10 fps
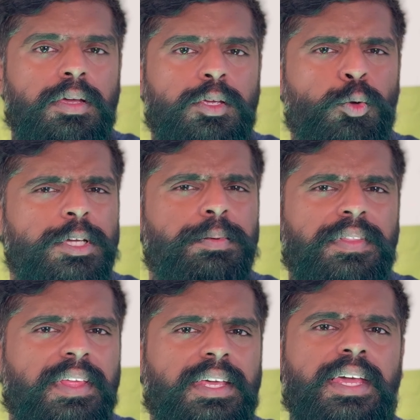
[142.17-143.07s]
You must be
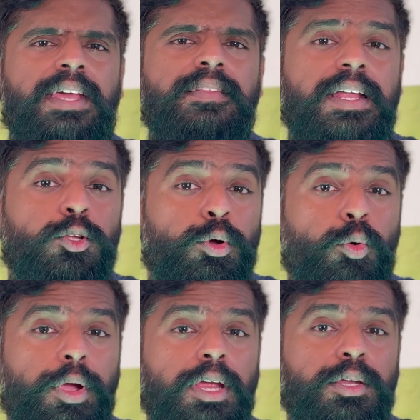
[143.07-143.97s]
thinking that you're
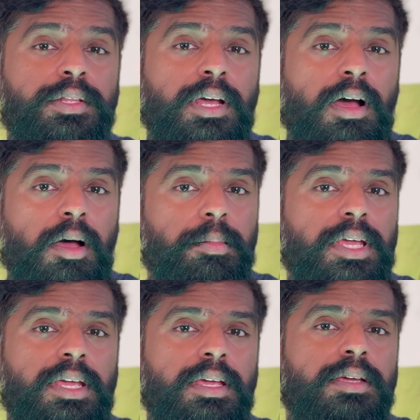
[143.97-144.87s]
going into the
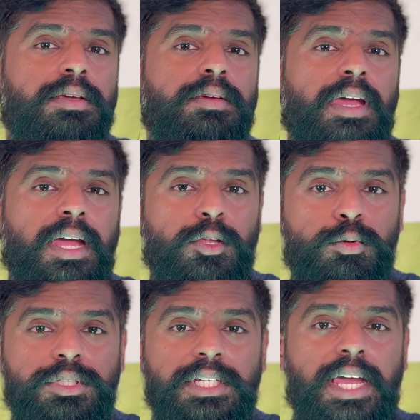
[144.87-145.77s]
army and
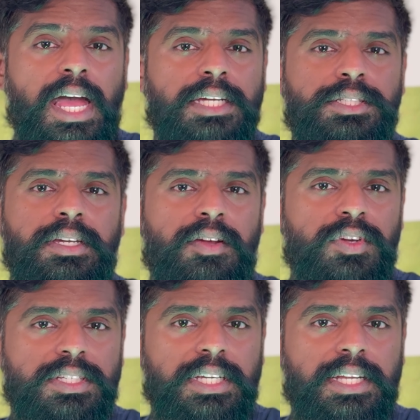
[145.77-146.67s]
you'll see action
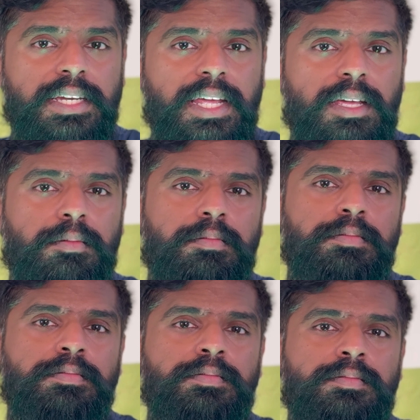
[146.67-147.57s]
every single day.
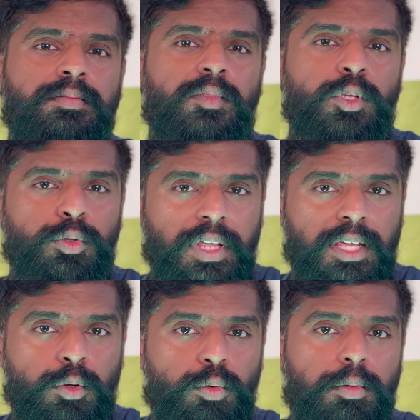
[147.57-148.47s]
You
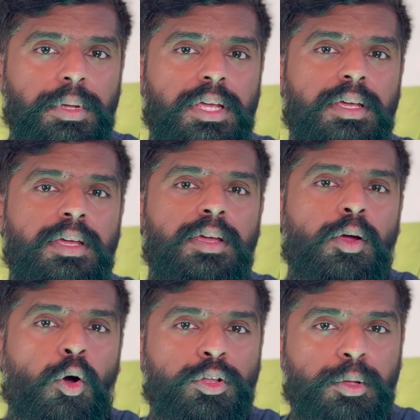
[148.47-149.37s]
think you will be
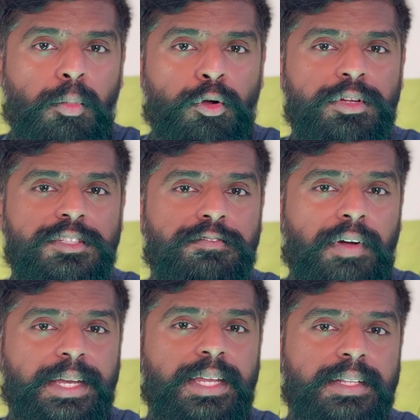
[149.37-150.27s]
on the borders
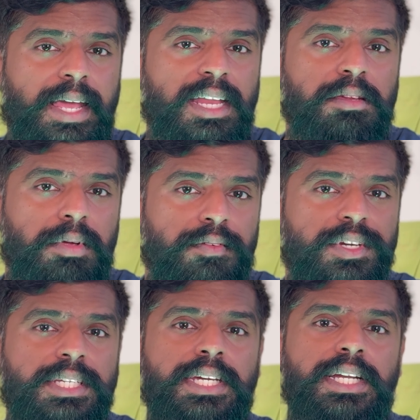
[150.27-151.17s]
fighting the enemy every
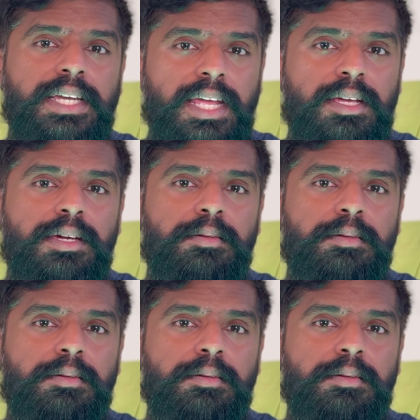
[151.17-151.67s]
single day.